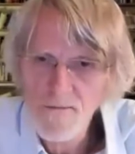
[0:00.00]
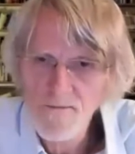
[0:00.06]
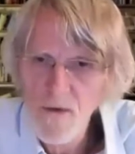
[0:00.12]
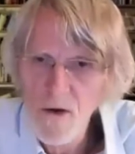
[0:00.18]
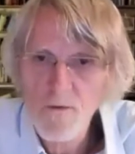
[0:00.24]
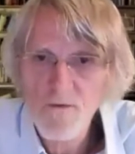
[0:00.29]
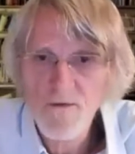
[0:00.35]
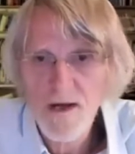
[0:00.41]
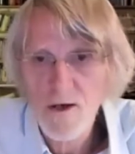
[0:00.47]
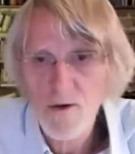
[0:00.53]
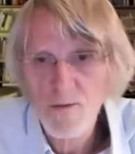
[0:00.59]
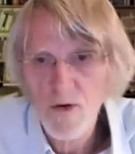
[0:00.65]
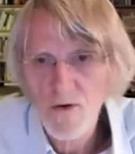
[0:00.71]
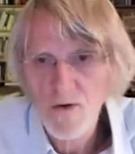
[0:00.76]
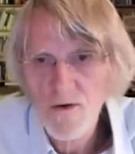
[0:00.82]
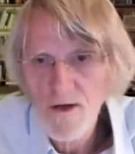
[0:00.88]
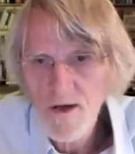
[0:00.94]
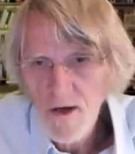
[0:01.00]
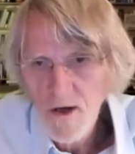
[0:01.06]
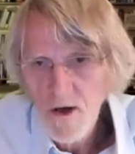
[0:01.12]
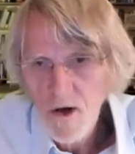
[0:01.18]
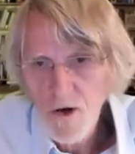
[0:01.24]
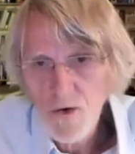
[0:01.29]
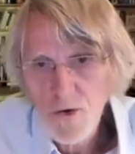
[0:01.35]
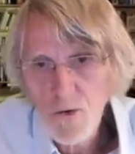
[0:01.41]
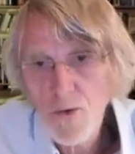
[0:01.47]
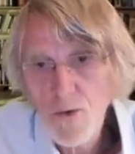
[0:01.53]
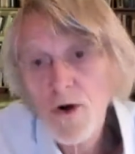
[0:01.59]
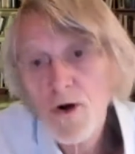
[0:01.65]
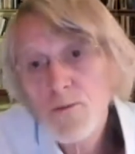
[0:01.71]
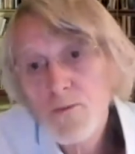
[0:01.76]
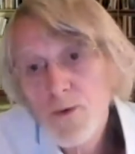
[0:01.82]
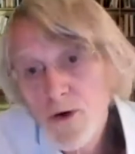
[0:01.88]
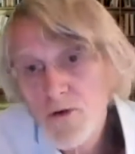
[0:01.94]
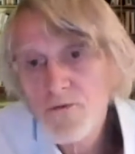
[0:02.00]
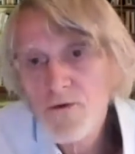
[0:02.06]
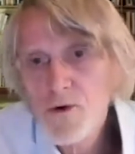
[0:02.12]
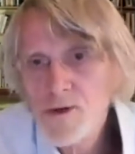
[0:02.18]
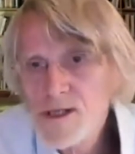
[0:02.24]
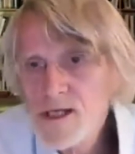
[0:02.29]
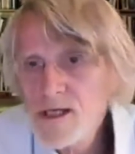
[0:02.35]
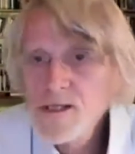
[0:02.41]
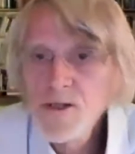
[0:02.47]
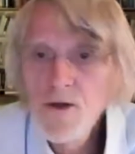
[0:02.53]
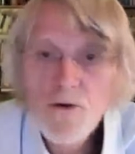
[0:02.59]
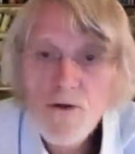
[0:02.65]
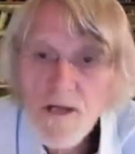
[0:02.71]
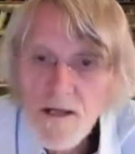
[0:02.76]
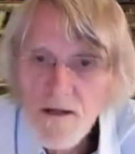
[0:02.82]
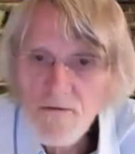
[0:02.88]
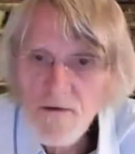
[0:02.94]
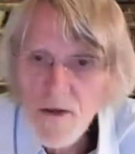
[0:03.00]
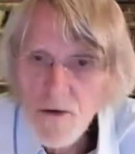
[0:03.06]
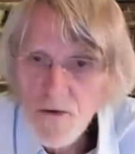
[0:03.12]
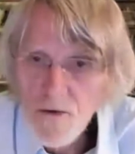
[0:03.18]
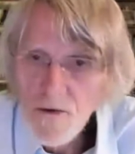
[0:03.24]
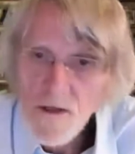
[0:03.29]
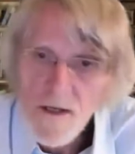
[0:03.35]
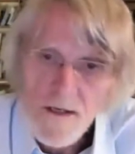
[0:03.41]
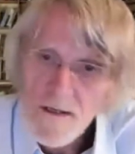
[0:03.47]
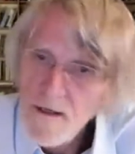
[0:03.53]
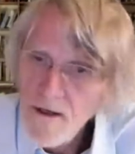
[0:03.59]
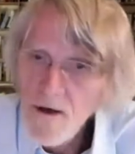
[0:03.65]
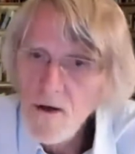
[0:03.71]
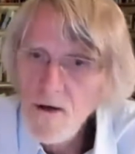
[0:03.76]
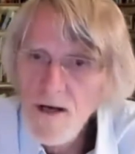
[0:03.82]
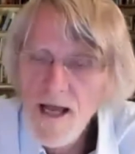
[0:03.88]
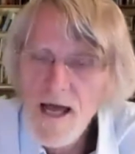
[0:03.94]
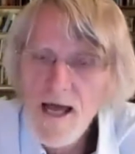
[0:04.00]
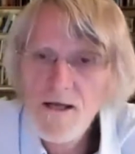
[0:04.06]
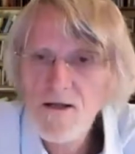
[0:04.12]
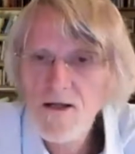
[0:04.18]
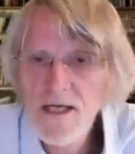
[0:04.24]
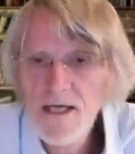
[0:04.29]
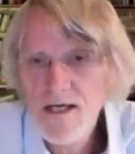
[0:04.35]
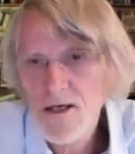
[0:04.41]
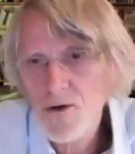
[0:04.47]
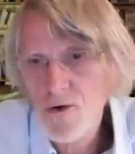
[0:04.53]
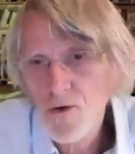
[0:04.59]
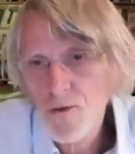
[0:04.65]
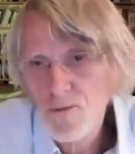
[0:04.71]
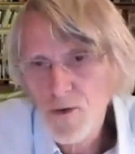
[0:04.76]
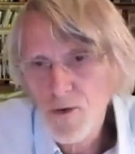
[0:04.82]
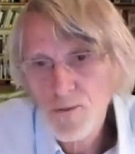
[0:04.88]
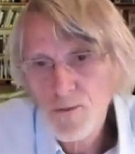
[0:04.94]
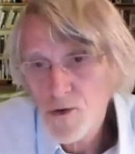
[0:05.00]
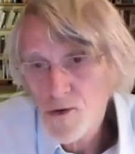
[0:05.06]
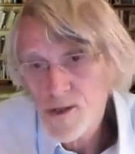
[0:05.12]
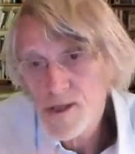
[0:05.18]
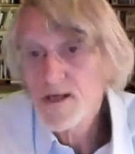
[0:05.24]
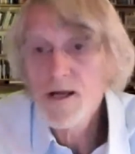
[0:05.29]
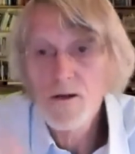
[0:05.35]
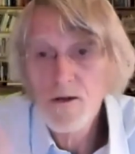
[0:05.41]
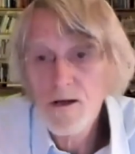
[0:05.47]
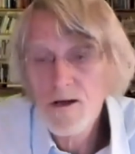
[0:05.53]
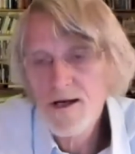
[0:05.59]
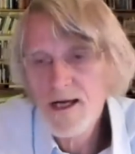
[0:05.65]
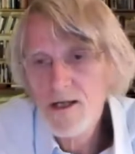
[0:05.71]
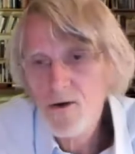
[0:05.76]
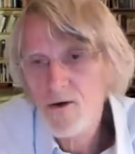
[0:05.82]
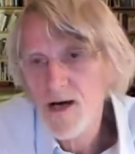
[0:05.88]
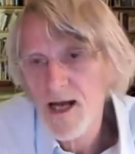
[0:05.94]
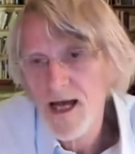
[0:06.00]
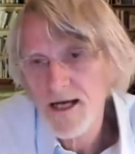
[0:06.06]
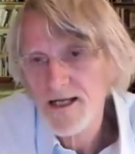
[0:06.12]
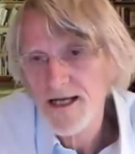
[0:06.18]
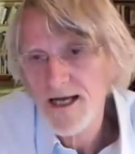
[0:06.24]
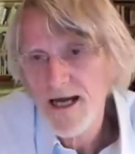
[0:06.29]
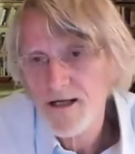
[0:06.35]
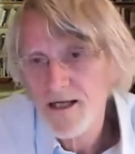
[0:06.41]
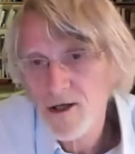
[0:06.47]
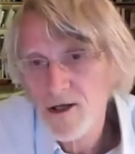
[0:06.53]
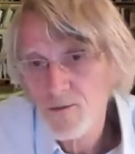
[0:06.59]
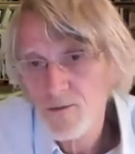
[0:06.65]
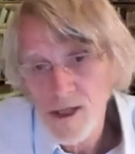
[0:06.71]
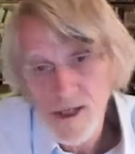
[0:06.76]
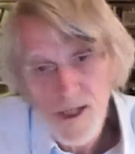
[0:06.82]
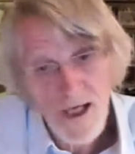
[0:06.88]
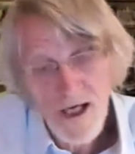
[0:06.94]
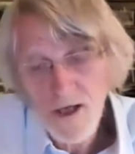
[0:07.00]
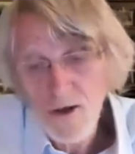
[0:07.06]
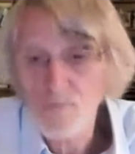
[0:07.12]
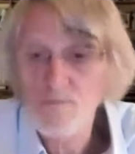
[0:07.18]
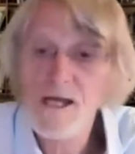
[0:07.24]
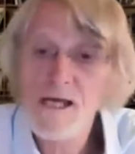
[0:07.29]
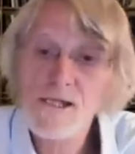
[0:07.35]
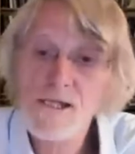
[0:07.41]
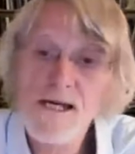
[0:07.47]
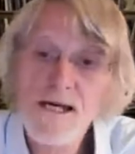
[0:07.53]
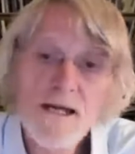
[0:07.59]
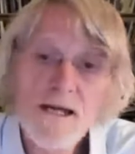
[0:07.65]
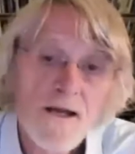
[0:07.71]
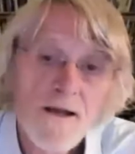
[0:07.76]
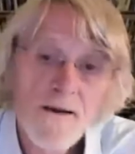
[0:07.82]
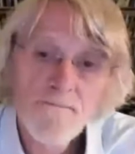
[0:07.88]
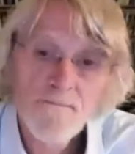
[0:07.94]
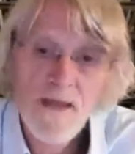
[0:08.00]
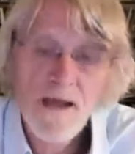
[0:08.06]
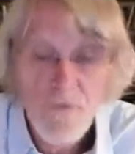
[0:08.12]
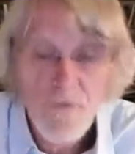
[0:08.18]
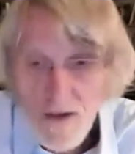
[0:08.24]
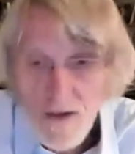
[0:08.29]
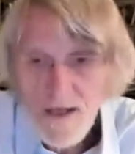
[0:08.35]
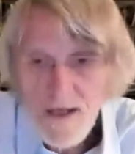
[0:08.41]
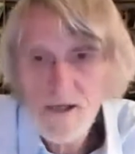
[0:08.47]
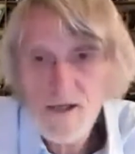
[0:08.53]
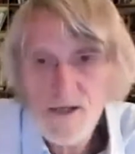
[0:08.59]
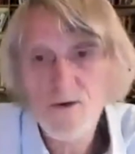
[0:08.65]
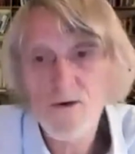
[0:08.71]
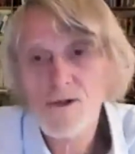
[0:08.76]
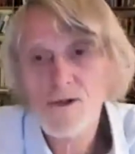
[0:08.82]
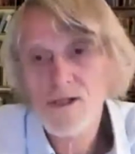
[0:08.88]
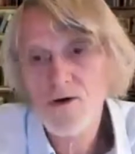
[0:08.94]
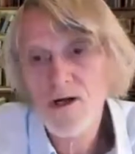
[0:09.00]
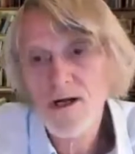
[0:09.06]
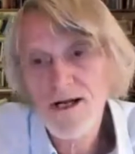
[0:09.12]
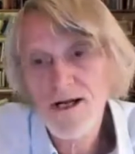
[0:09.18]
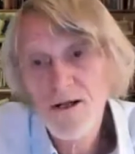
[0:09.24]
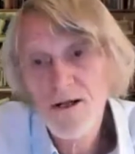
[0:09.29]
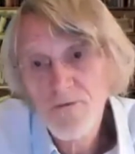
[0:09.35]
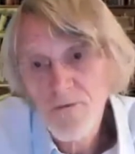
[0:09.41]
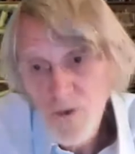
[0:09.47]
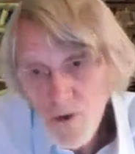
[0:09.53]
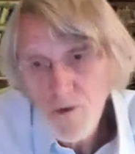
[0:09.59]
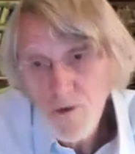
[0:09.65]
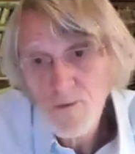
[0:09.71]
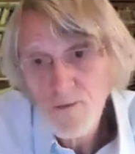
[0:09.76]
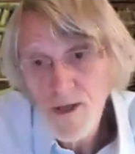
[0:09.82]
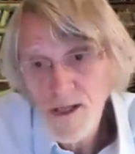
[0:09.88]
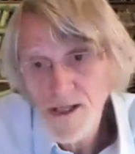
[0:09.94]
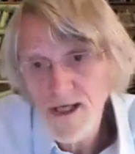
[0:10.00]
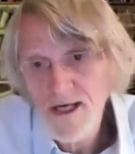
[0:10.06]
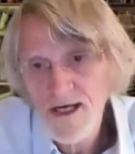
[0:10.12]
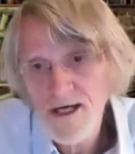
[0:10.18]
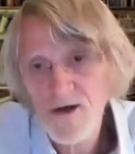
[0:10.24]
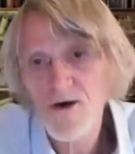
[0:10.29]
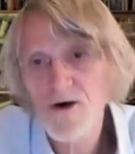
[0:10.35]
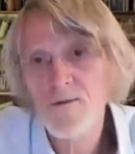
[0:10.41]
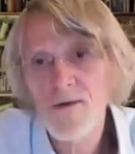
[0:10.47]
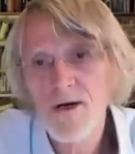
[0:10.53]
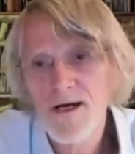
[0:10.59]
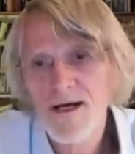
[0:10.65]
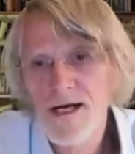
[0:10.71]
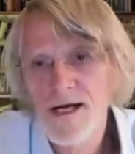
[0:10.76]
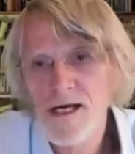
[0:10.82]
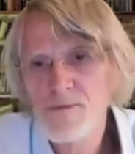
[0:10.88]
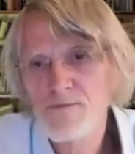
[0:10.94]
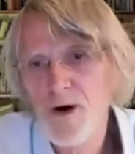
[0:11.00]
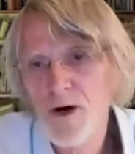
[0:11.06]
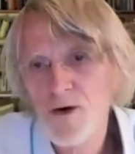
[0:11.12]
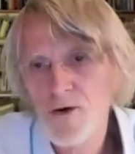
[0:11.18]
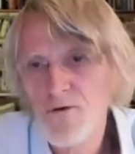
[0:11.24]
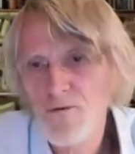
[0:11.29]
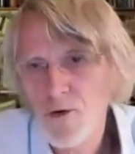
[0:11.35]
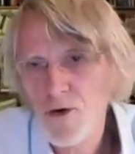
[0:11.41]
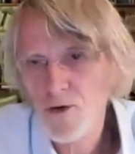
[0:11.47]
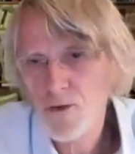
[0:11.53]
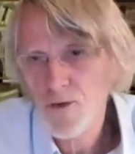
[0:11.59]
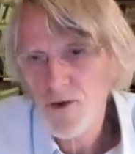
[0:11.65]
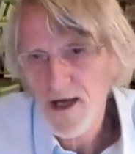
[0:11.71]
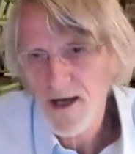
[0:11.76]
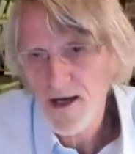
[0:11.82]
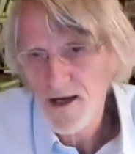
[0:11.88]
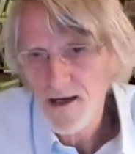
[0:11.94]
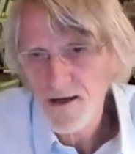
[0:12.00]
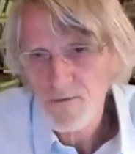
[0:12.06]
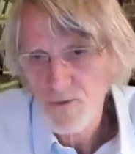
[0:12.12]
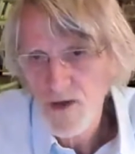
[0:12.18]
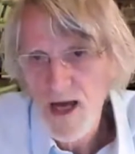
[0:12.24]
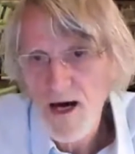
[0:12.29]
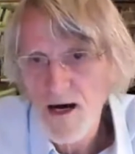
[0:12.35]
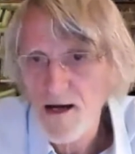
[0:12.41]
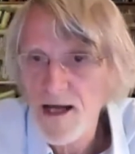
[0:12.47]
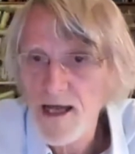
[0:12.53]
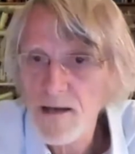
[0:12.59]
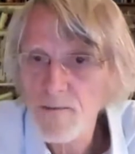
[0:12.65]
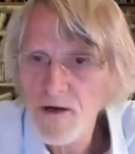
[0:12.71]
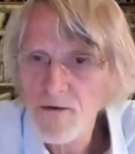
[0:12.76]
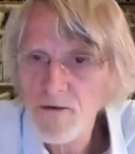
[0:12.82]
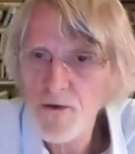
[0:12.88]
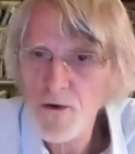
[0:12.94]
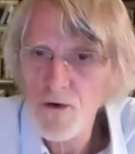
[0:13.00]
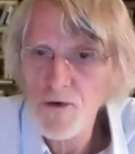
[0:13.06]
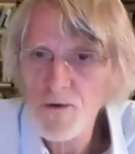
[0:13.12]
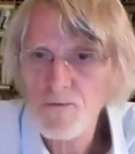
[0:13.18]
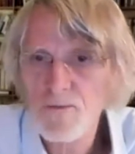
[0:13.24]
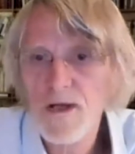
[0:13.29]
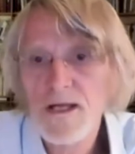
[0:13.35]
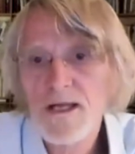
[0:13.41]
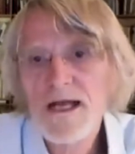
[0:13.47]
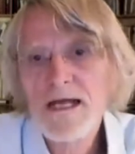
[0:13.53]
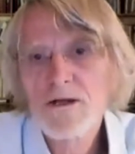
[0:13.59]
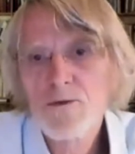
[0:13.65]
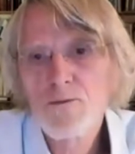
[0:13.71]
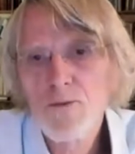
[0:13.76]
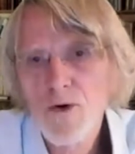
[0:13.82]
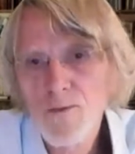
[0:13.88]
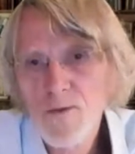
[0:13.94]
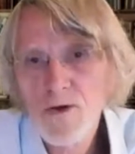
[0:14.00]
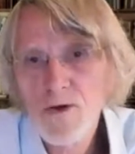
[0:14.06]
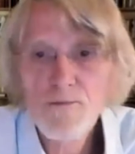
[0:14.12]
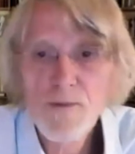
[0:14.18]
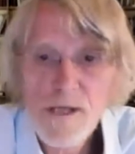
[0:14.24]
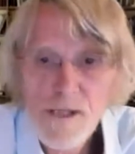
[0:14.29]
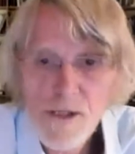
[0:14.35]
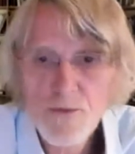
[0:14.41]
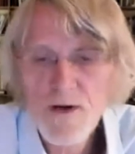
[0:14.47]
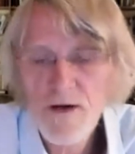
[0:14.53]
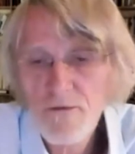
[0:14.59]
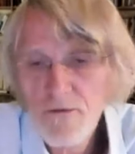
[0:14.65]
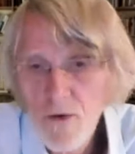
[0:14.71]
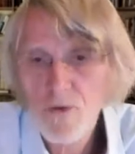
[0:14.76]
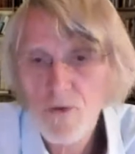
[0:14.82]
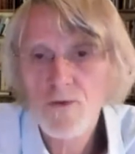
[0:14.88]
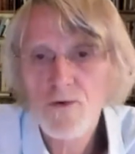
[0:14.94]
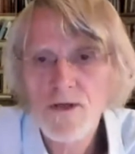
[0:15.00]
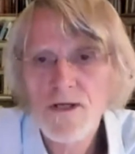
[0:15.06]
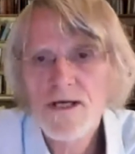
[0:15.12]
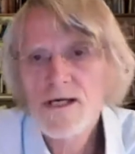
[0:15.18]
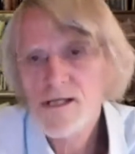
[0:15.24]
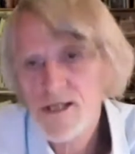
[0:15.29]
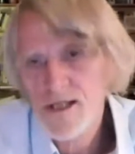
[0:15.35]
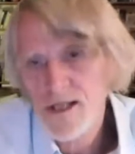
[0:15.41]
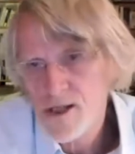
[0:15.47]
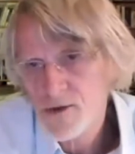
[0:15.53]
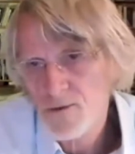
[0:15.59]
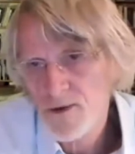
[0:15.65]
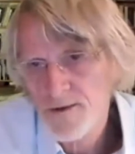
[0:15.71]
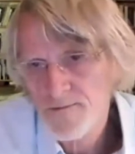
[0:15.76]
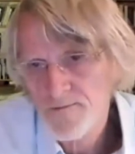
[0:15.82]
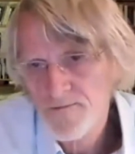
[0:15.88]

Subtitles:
available to work, but of course it's not individual, unlike the Écolo proposal and unlike the ideal basic income. They say, nevertheless, a strictly individual basic income is part of what we are aiming for, but at the moment, the best way forward is this one.